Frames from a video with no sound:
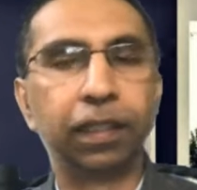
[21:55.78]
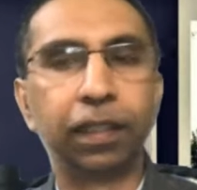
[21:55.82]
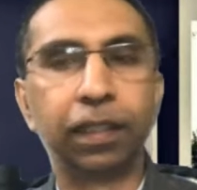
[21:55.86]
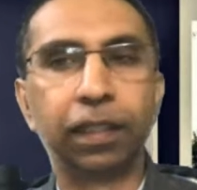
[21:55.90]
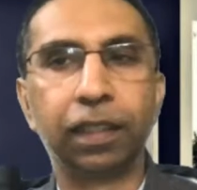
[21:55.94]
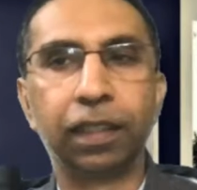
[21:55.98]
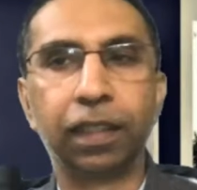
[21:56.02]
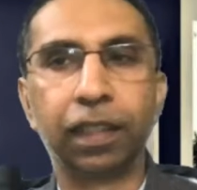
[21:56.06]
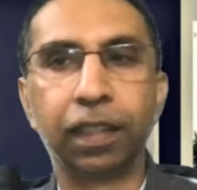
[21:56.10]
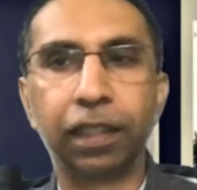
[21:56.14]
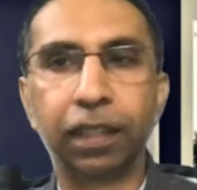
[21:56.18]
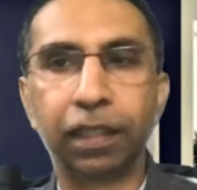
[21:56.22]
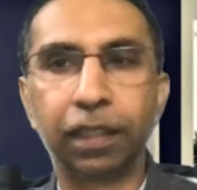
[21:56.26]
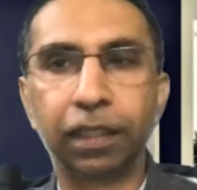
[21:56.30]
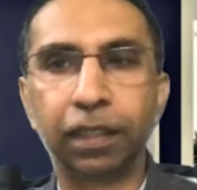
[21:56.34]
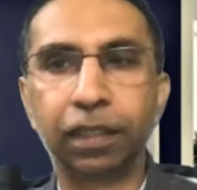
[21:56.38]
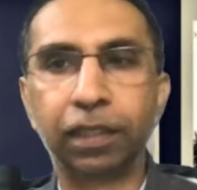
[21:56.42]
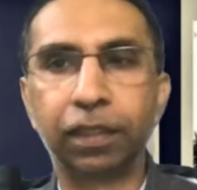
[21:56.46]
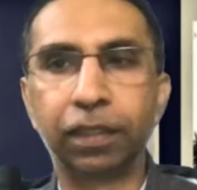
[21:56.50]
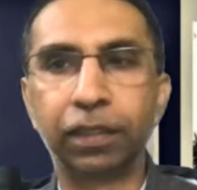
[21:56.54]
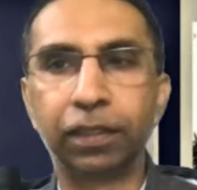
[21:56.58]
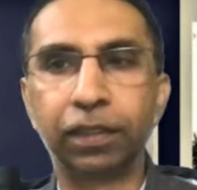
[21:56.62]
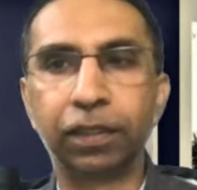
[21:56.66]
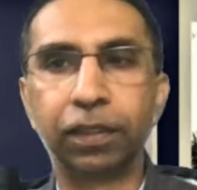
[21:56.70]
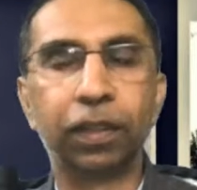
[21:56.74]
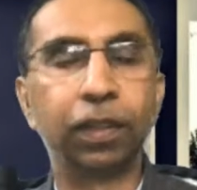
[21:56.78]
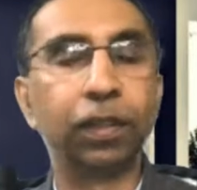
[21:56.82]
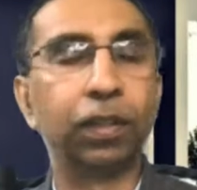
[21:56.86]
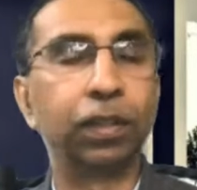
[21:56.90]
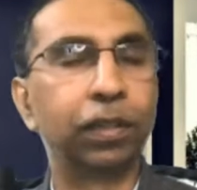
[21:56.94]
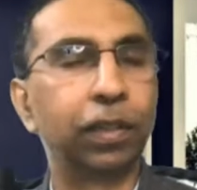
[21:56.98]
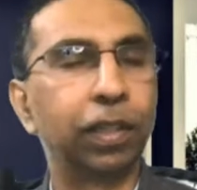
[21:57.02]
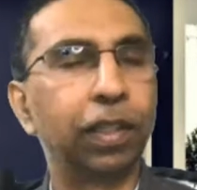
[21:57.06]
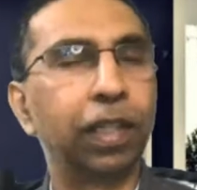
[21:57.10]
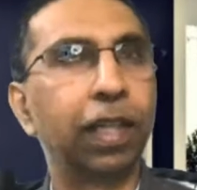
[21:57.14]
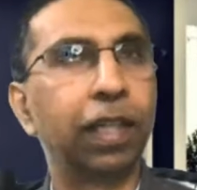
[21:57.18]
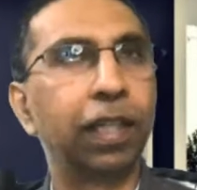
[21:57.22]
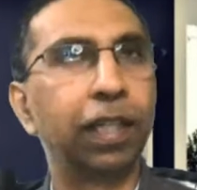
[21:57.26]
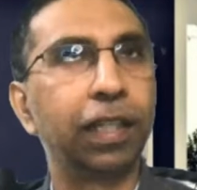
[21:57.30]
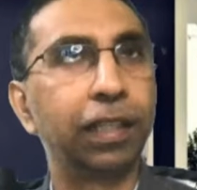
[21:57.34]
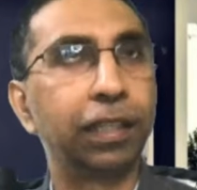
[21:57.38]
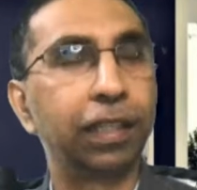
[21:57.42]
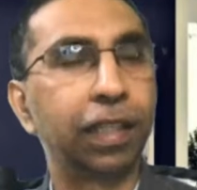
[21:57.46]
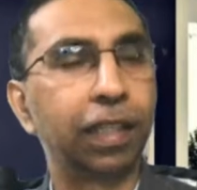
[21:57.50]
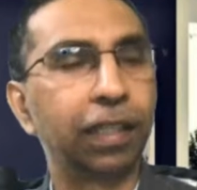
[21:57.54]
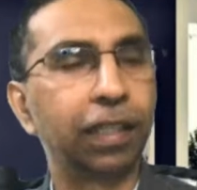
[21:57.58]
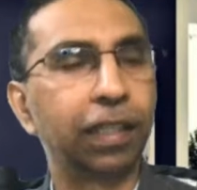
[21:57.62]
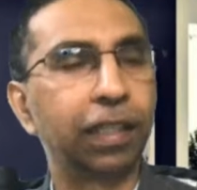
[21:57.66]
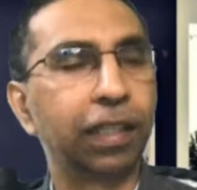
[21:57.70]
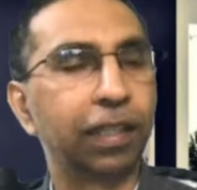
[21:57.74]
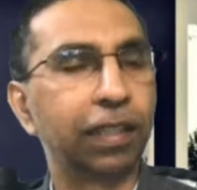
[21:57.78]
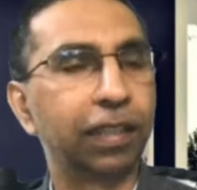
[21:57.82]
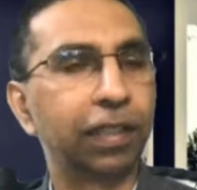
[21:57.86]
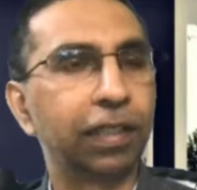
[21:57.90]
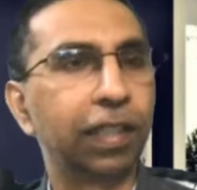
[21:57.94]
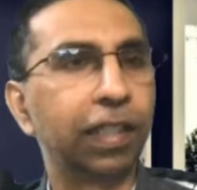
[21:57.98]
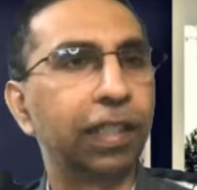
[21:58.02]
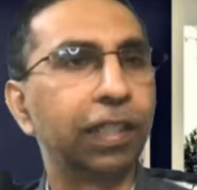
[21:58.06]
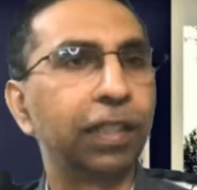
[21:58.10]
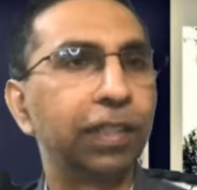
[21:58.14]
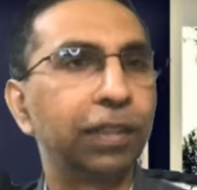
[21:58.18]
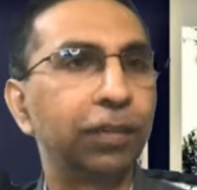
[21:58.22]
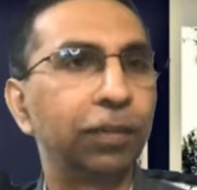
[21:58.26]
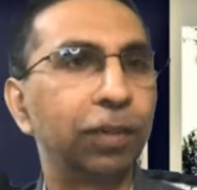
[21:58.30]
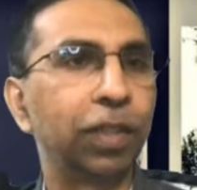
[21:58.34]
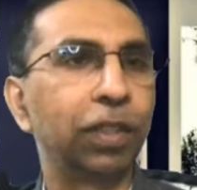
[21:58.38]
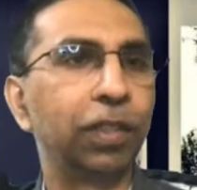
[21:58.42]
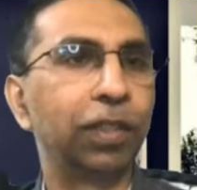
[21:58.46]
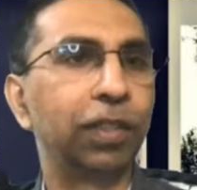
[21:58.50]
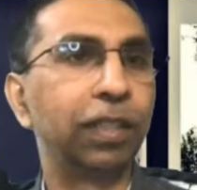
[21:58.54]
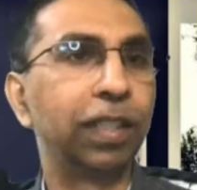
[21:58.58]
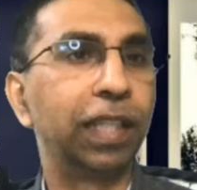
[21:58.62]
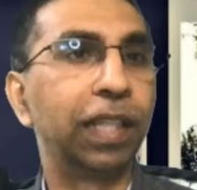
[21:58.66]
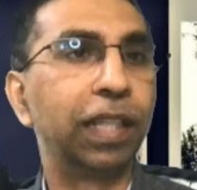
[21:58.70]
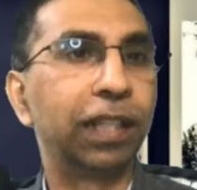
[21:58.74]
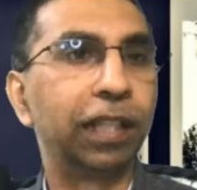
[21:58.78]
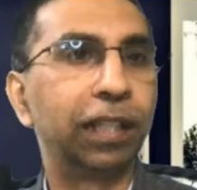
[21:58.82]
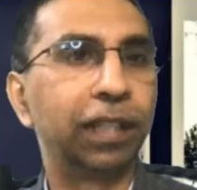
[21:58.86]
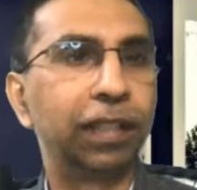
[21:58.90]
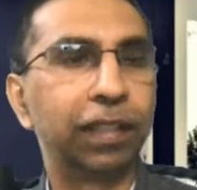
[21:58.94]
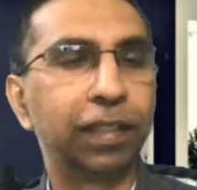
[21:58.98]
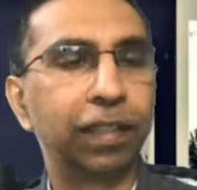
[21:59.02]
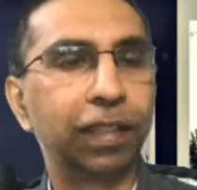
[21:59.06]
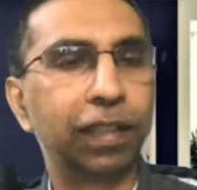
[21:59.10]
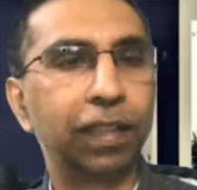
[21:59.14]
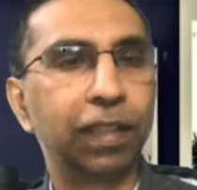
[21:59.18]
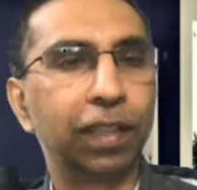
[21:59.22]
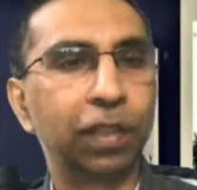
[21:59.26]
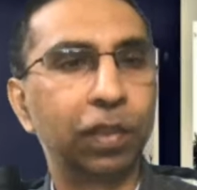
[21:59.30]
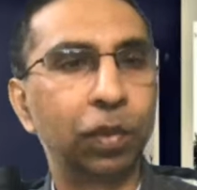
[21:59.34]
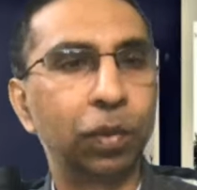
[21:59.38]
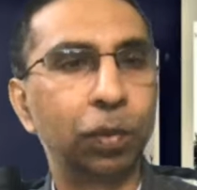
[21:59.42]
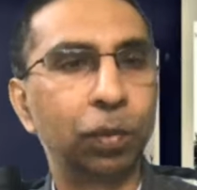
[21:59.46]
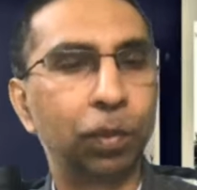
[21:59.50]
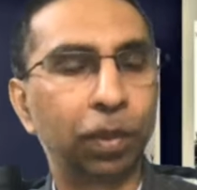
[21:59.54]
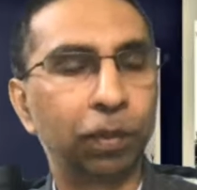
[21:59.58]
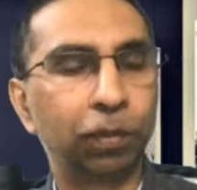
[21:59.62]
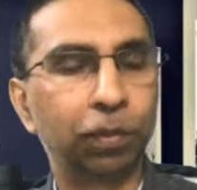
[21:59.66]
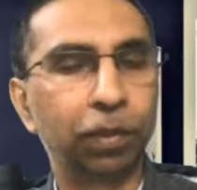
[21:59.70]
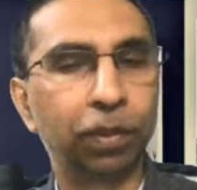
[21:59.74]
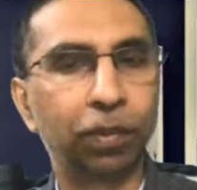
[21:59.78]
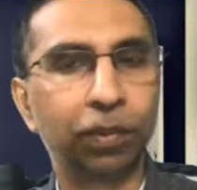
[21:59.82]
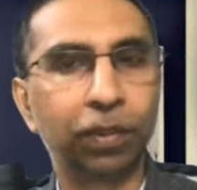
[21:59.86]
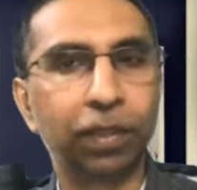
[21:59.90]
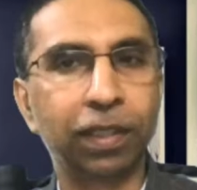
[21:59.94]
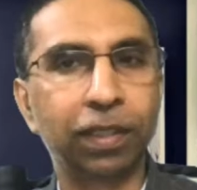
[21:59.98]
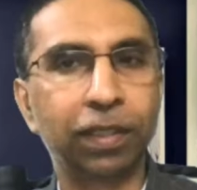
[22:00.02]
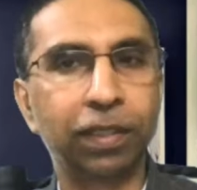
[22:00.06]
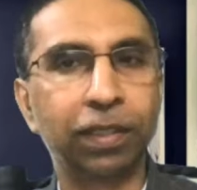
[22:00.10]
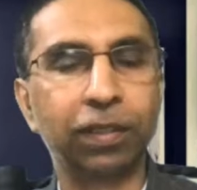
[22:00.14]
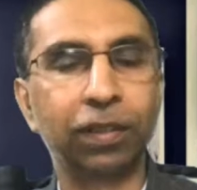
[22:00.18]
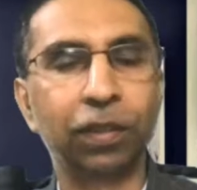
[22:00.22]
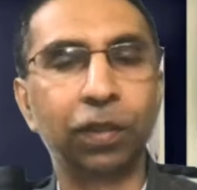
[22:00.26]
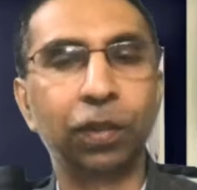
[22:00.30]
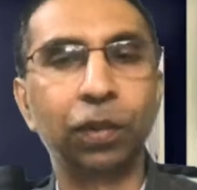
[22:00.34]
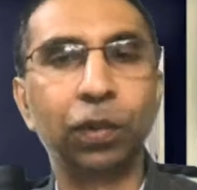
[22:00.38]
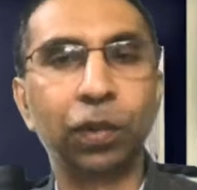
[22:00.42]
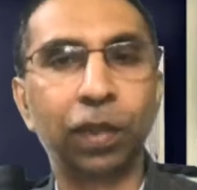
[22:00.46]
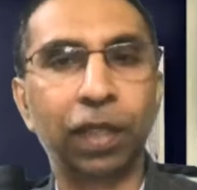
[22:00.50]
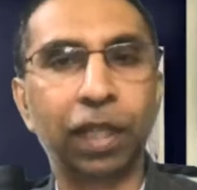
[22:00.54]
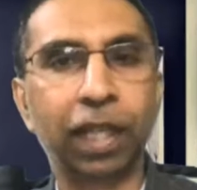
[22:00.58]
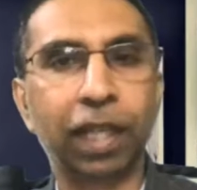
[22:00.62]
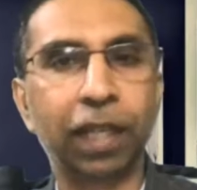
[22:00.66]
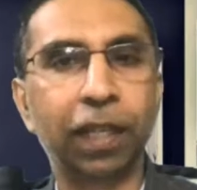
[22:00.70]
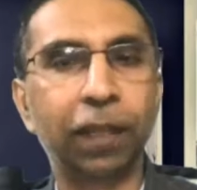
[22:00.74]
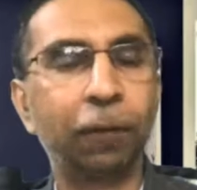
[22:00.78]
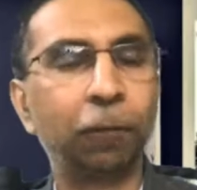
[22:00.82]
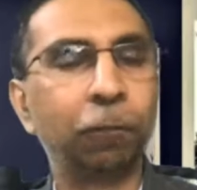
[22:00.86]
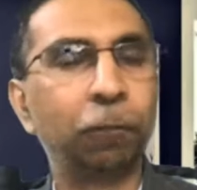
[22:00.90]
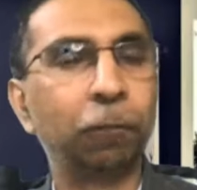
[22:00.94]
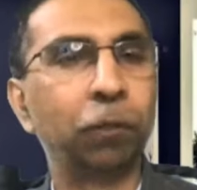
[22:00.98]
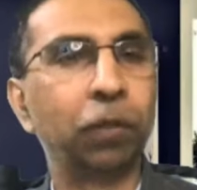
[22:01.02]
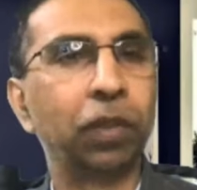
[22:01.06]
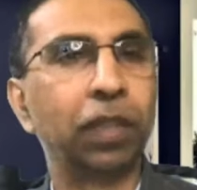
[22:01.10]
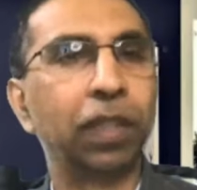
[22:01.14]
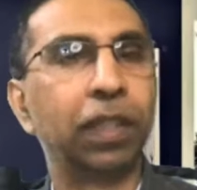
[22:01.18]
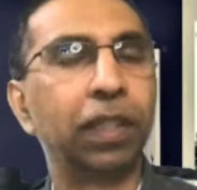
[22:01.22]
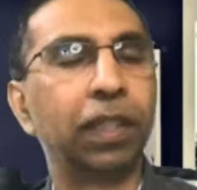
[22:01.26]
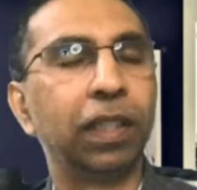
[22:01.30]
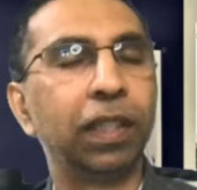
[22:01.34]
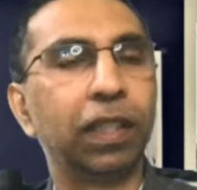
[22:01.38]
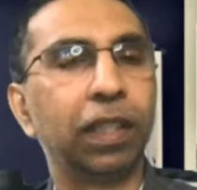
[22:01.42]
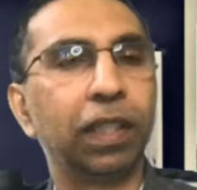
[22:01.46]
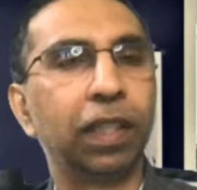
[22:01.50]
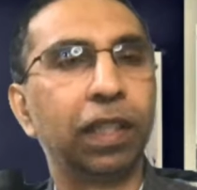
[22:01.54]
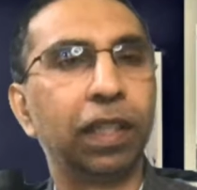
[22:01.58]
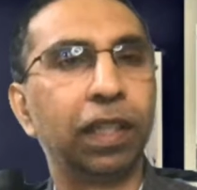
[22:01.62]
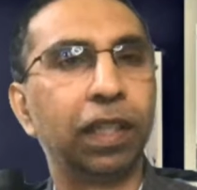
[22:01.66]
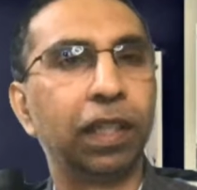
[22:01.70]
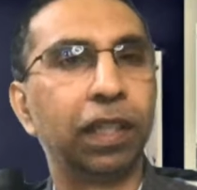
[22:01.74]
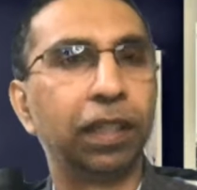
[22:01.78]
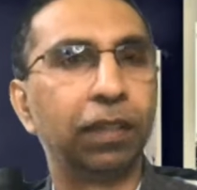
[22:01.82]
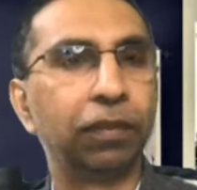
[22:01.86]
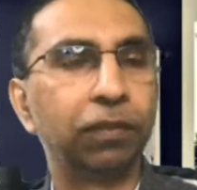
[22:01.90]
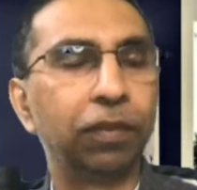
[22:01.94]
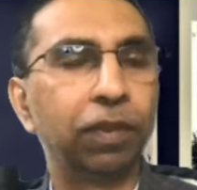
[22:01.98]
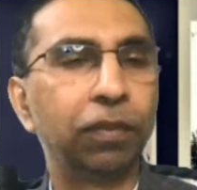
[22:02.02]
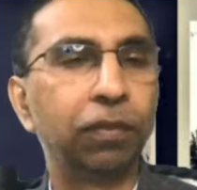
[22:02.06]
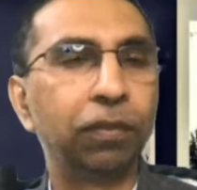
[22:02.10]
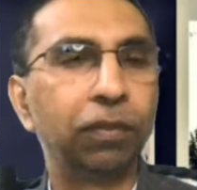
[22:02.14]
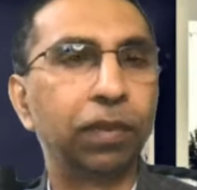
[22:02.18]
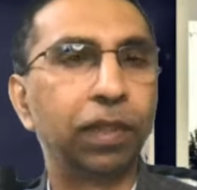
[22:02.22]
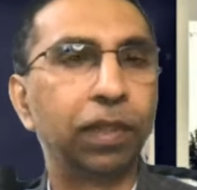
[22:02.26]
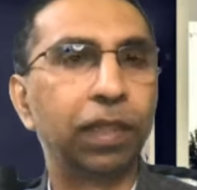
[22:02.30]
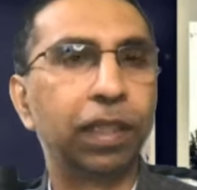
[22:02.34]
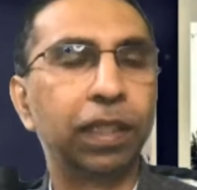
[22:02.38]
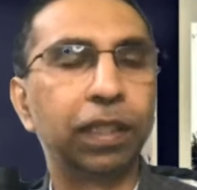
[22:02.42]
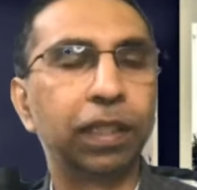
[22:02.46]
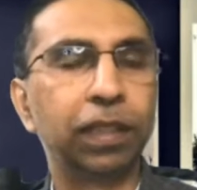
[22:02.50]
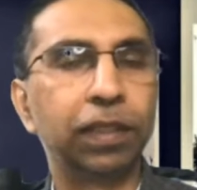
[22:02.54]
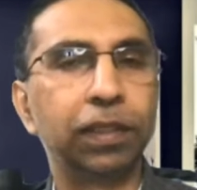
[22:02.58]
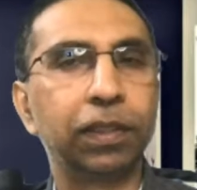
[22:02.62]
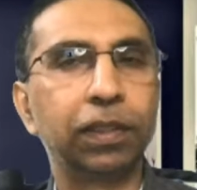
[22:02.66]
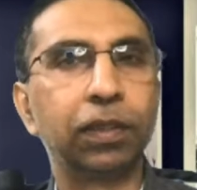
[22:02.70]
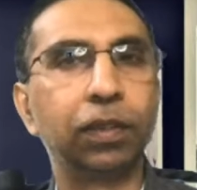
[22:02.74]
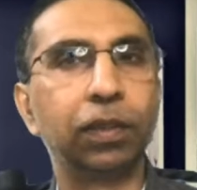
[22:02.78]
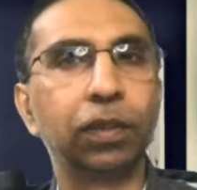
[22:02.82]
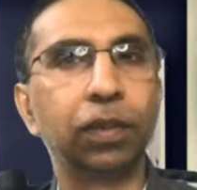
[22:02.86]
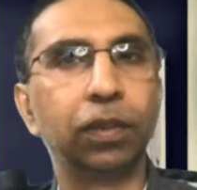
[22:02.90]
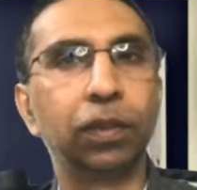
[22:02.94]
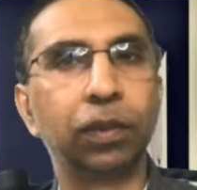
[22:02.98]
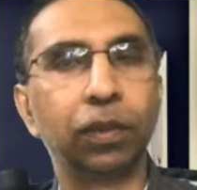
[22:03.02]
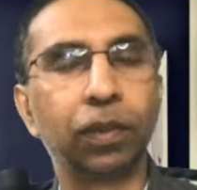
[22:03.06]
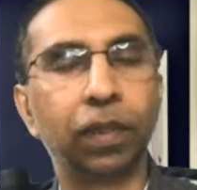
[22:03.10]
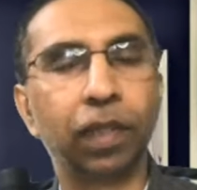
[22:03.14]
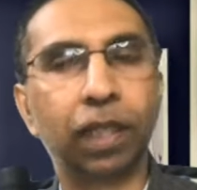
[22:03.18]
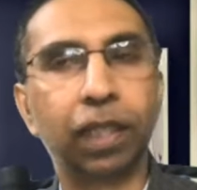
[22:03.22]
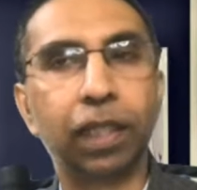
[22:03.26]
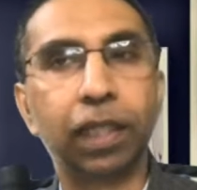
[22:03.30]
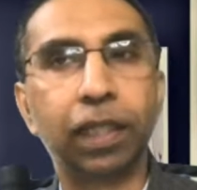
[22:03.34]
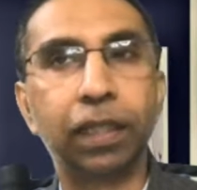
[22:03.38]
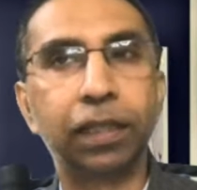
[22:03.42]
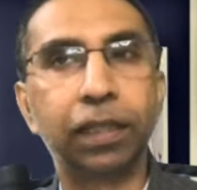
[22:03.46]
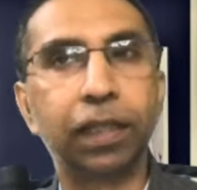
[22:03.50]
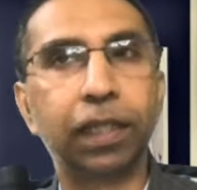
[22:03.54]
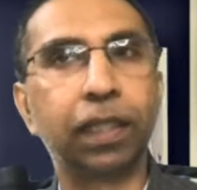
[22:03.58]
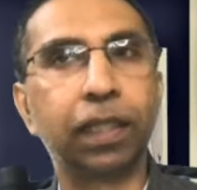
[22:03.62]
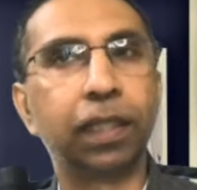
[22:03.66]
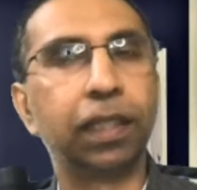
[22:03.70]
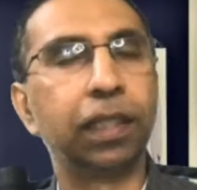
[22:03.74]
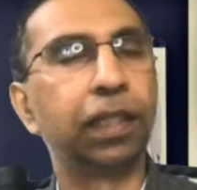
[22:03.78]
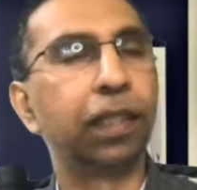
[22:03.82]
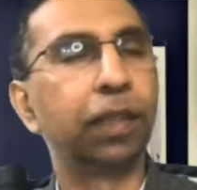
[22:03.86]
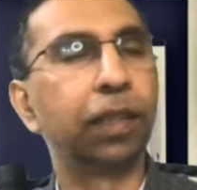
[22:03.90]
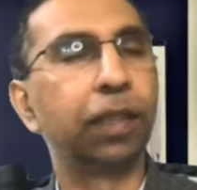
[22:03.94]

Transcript: right? So, sorry, understand their strengths, because they can't see their superpowers, so you can. And fifth one is to understand their